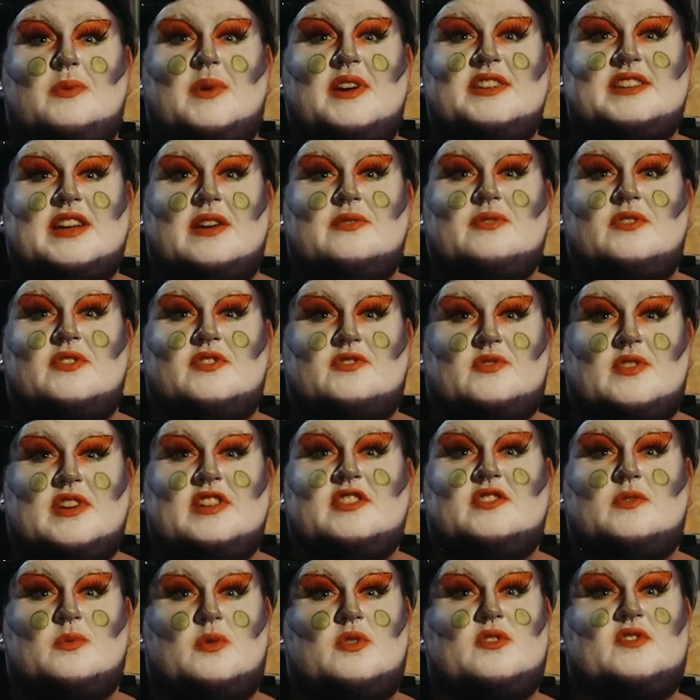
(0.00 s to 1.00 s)
their way down the
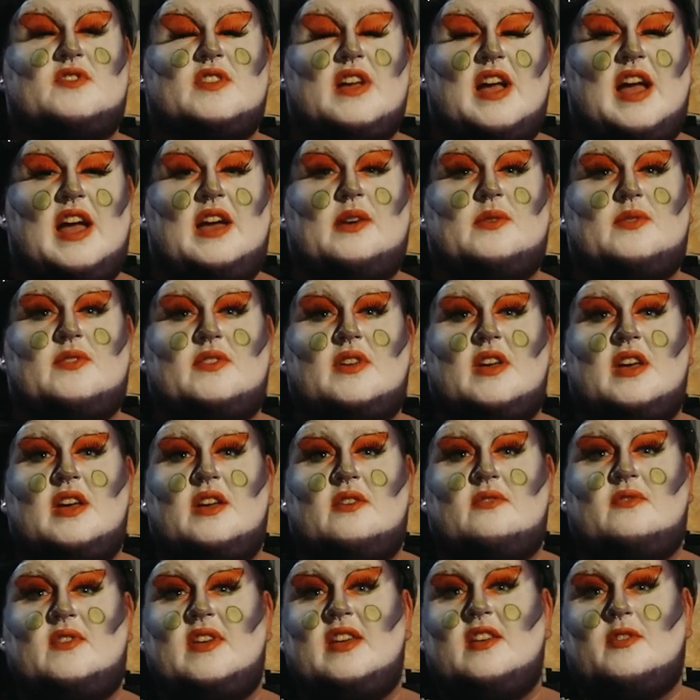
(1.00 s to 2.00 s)
street towards their house,
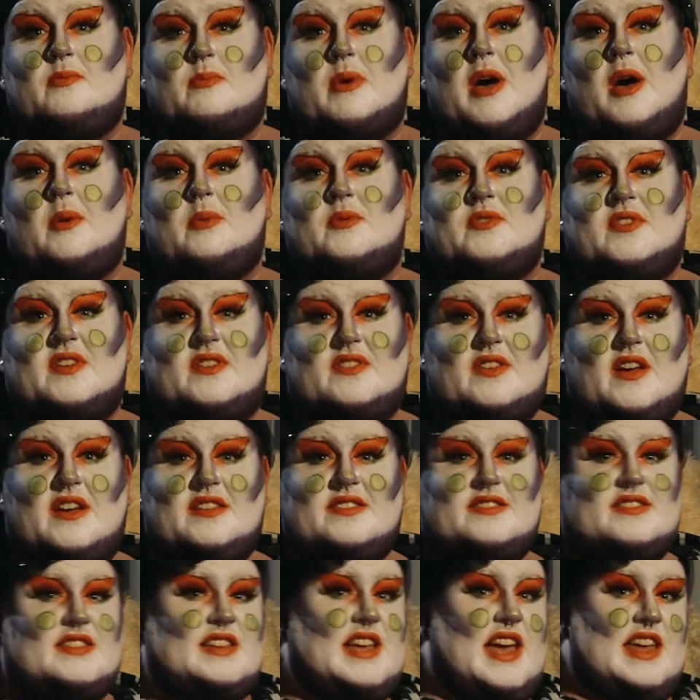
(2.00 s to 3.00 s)
Fia's pop was
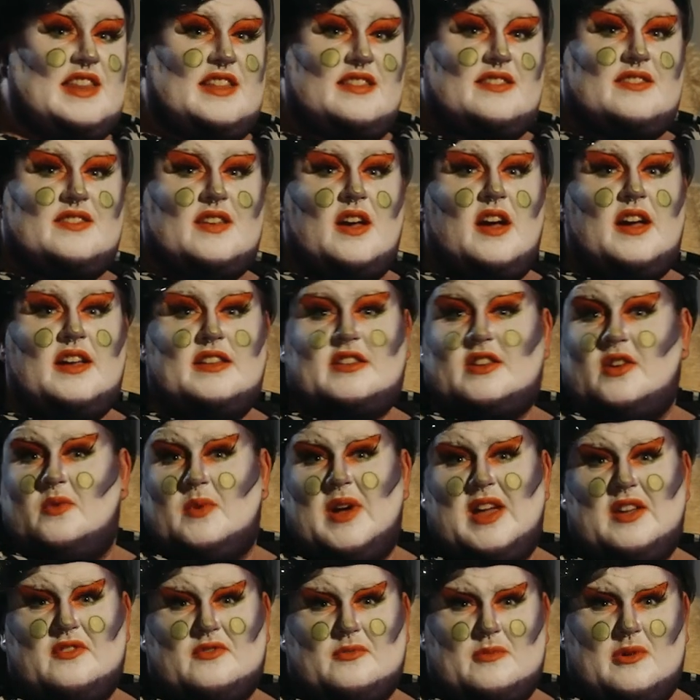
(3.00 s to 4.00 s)
excited to get inside and
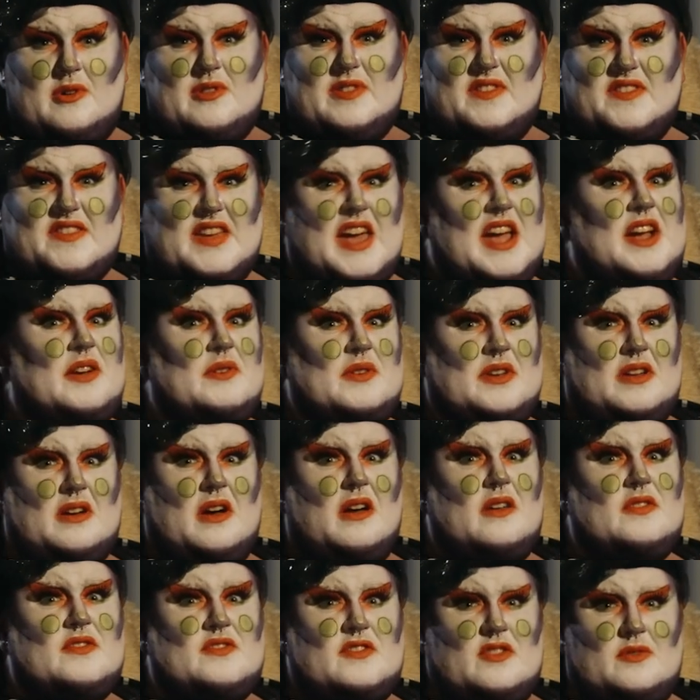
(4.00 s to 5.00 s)
away from all the scary
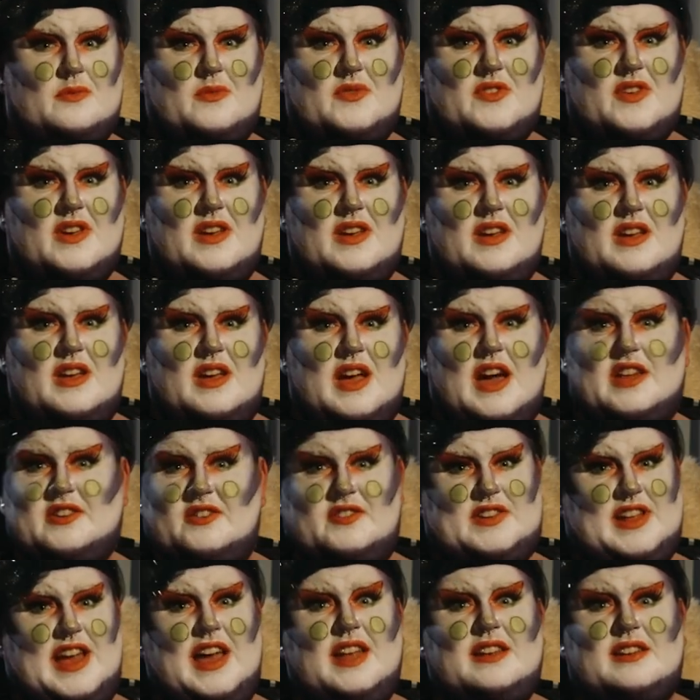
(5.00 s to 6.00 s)
costumes, and
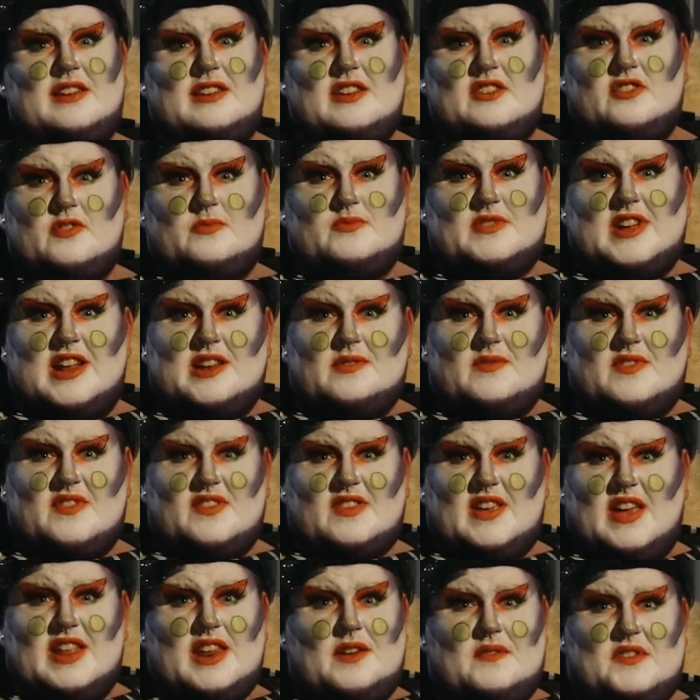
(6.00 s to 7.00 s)
her dad nearly jumped out of his
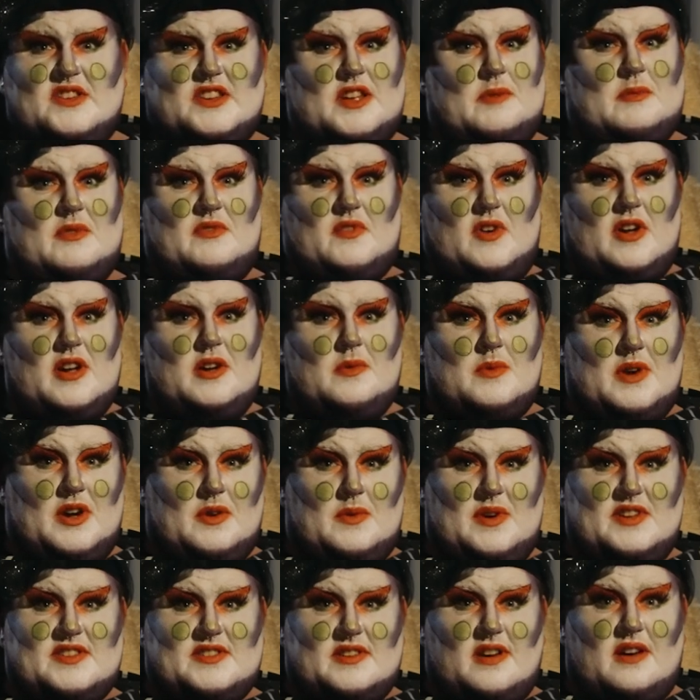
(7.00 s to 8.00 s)
skin every time a
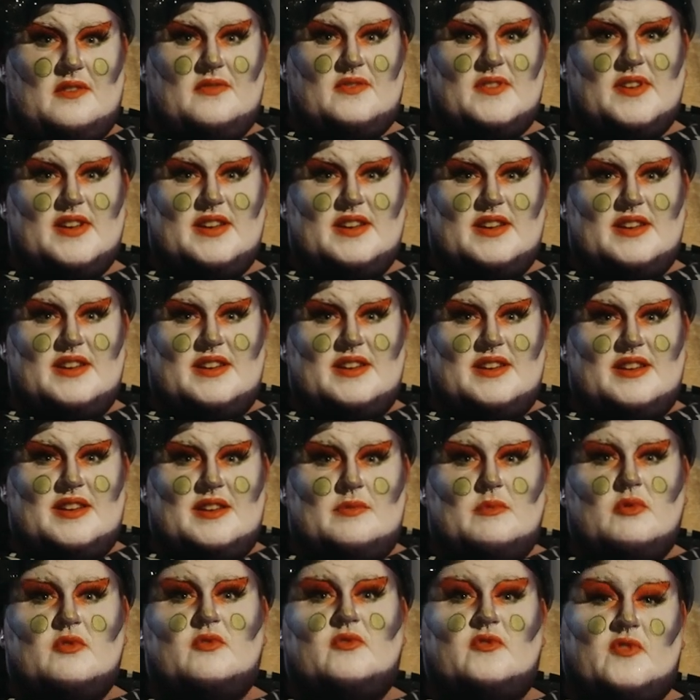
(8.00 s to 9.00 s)
firework went off.
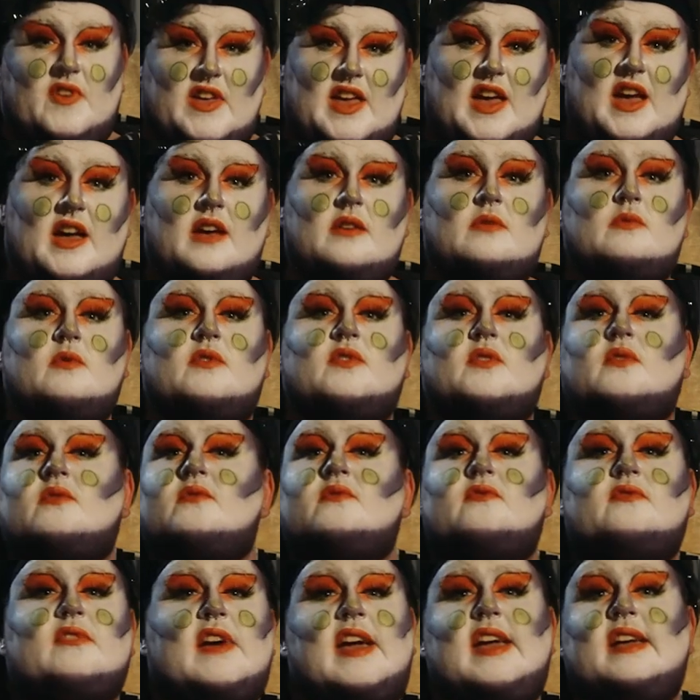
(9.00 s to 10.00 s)
But Fia was
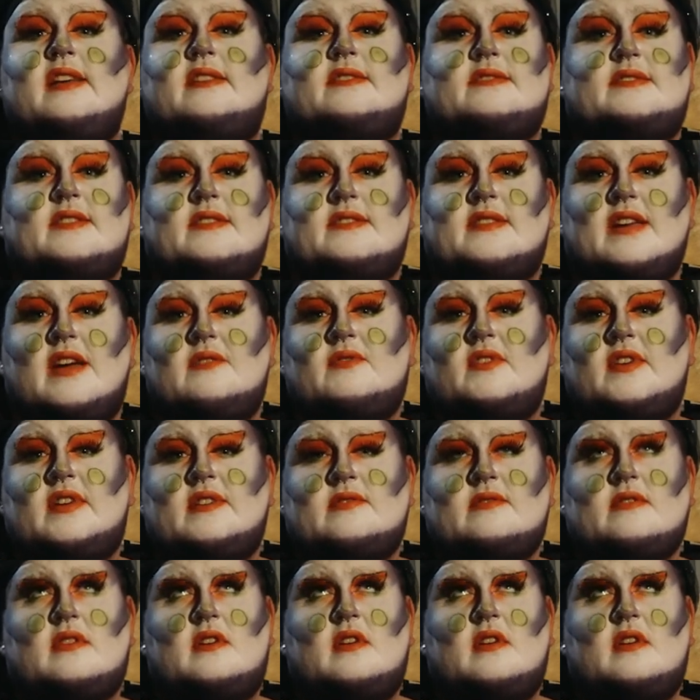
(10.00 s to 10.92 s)
unfazed as ever.